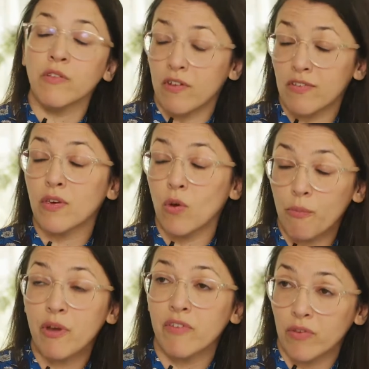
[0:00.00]
addressing your
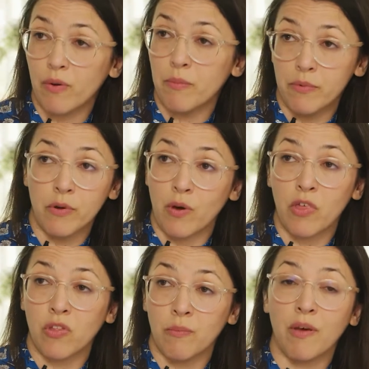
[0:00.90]
previous
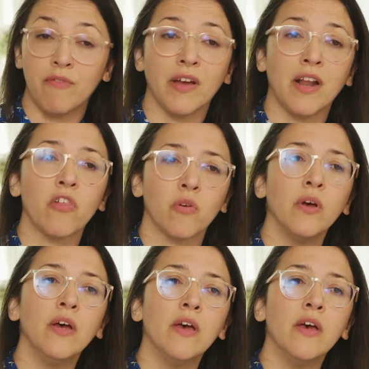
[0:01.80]
question about financial,